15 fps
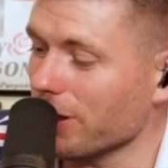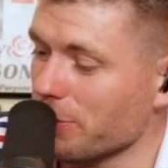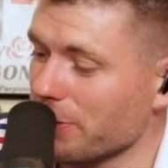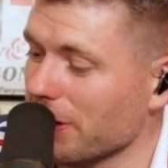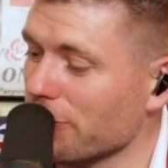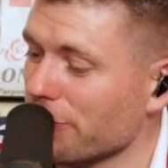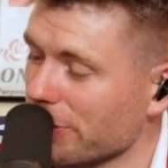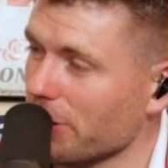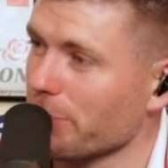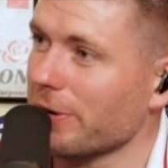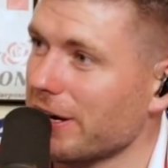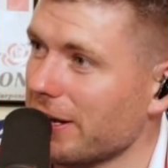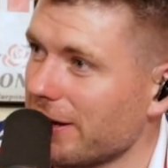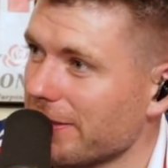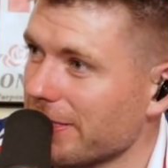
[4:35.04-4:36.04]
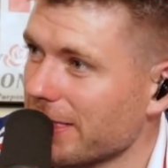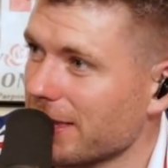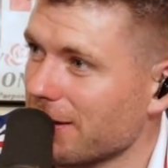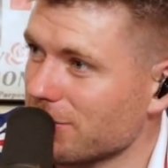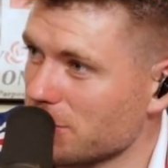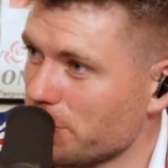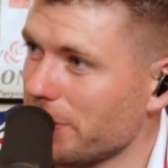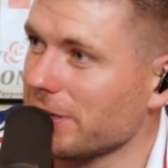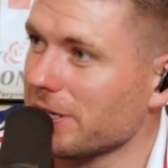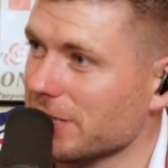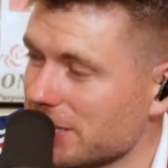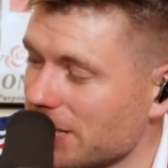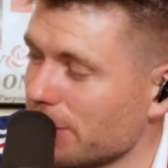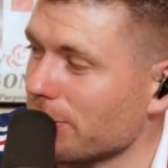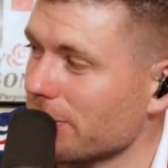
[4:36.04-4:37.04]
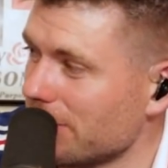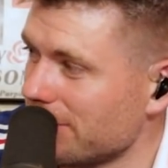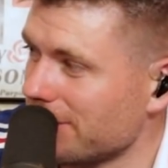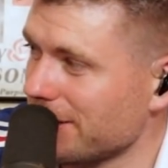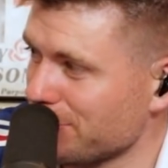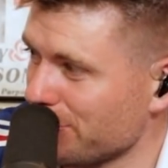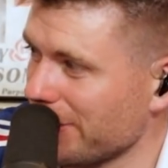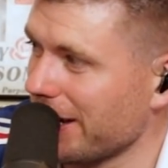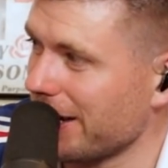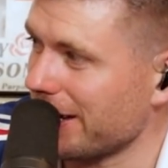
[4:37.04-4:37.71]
in the middle for the umbrella. It was a picnic table. That's what we